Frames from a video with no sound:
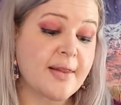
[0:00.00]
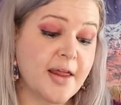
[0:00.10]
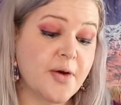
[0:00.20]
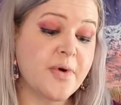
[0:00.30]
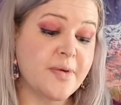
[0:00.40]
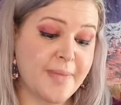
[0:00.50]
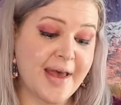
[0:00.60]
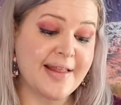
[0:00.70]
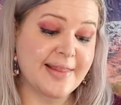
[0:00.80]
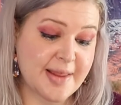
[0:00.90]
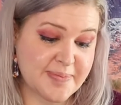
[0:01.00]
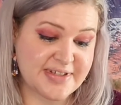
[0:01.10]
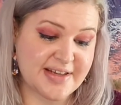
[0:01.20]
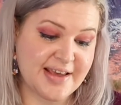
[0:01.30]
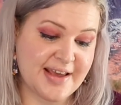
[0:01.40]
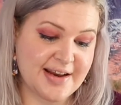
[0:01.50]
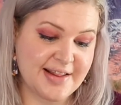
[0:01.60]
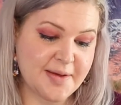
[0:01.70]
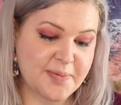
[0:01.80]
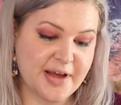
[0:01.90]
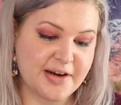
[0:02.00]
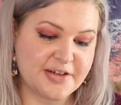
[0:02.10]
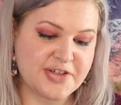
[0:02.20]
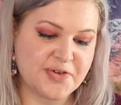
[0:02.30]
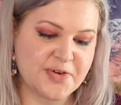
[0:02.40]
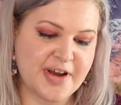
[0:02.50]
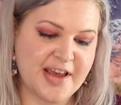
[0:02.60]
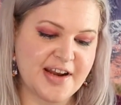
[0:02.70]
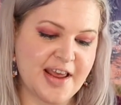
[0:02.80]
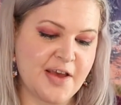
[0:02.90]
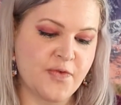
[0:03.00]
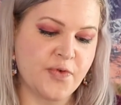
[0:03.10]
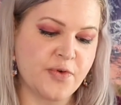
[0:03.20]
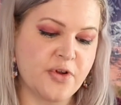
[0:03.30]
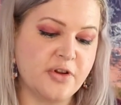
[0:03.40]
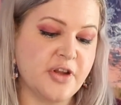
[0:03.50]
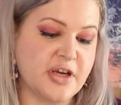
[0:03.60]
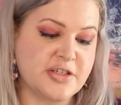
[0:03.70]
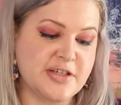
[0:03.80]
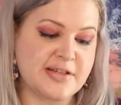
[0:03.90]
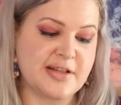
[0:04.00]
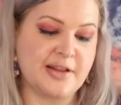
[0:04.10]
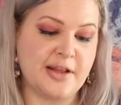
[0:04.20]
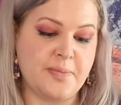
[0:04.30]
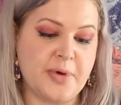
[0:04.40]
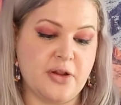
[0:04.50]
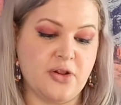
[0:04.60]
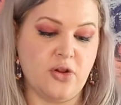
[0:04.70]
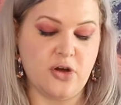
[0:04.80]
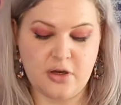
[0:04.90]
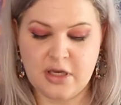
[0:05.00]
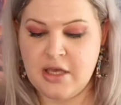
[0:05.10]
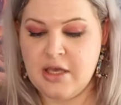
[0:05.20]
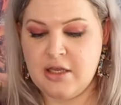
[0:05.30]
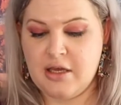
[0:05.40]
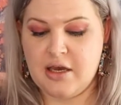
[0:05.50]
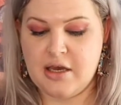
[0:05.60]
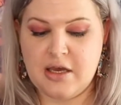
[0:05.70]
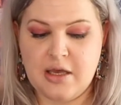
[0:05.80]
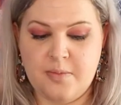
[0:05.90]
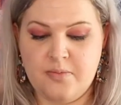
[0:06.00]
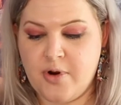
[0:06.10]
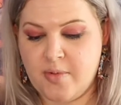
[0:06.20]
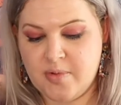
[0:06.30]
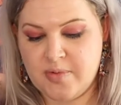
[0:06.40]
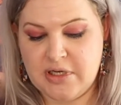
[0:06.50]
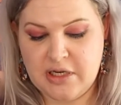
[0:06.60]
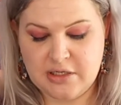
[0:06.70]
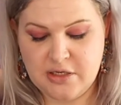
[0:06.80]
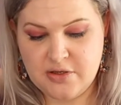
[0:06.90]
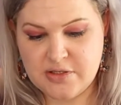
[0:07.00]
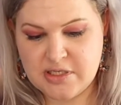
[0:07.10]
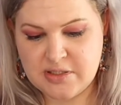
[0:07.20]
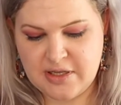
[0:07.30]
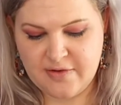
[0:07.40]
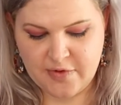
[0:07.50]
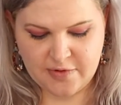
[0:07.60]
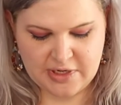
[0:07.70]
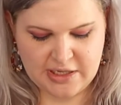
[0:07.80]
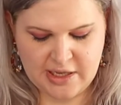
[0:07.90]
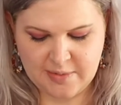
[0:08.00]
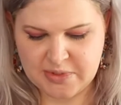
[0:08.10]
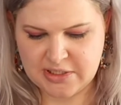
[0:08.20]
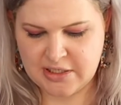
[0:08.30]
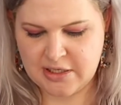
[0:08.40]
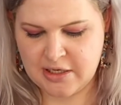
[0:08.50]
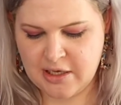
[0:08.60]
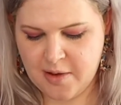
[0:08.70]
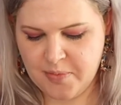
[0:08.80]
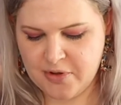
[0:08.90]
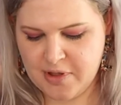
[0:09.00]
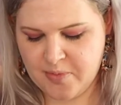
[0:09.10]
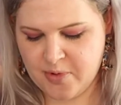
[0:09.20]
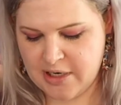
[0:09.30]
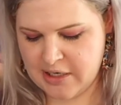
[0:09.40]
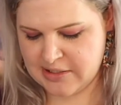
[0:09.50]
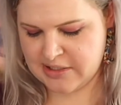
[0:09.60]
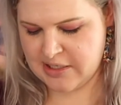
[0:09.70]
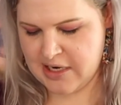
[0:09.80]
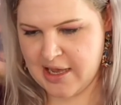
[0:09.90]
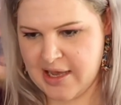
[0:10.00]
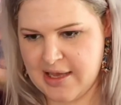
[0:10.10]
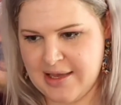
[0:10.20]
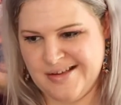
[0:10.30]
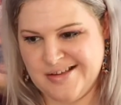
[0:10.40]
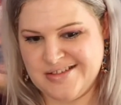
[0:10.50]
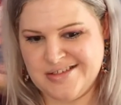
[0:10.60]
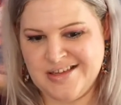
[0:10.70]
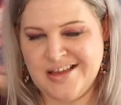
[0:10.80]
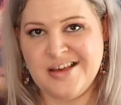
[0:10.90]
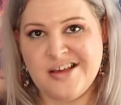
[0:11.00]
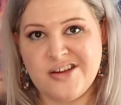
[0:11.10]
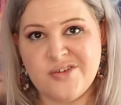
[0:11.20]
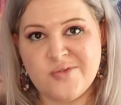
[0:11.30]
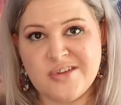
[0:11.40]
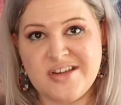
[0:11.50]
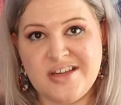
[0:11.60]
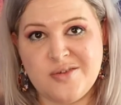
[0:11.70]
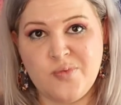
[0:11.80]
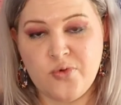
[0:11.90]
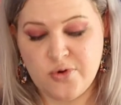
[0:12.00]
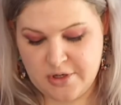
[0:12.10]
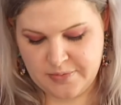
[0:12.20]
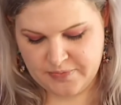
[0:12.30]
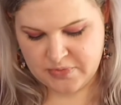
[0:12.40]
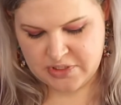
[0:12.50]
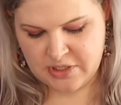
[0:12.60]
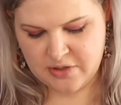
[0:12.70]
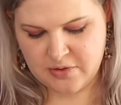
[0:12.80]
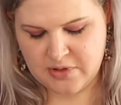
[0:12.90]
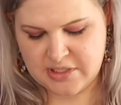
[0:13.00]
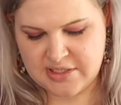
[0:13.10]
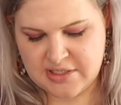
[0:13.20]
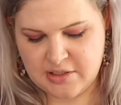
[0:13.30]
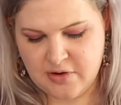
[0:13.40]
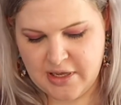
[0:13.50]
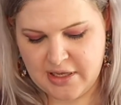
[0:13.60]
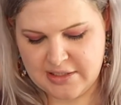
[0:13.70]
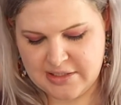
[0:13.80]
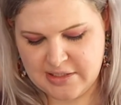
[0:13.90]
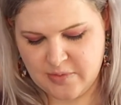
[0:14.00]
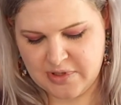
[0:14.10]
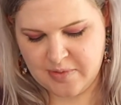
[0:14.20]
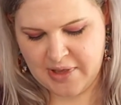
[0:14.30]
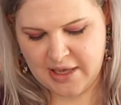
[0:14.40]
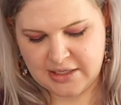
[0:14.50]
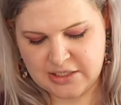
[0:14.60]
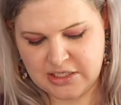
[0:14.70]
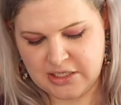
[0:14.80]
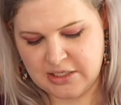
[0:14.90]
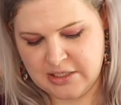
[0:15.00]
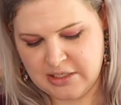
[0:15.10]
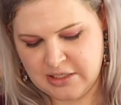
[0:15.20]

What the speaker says: liquid matte lipstick and a lip liner to create a full luscious lip look. I'm probably not going to use this. I've already kept a couple lip products today and don't really need more. So let's go ahead and see what the packaging